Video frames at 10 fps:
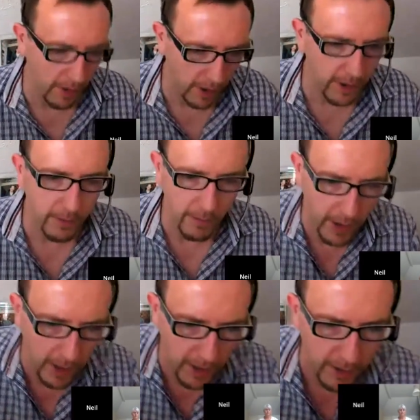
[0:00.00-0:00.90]
like
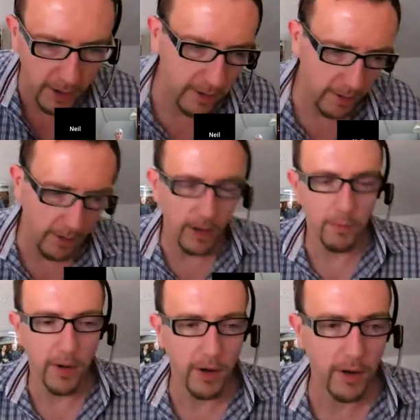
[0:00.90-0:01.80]
MyClearText and like
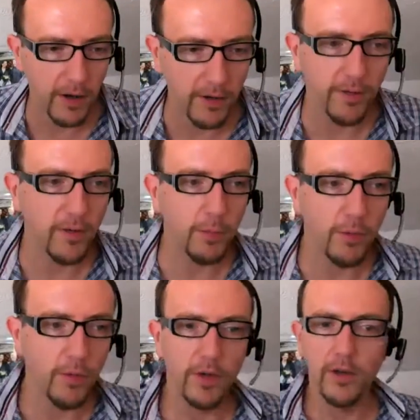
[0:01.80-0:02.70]
Barclays for
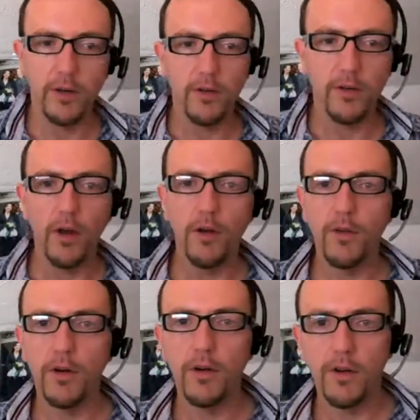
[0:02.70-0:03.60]
supporting us
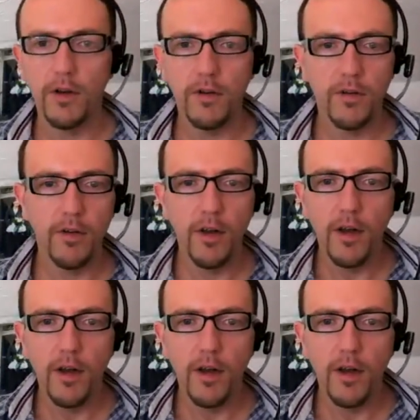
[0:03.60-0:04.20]
over this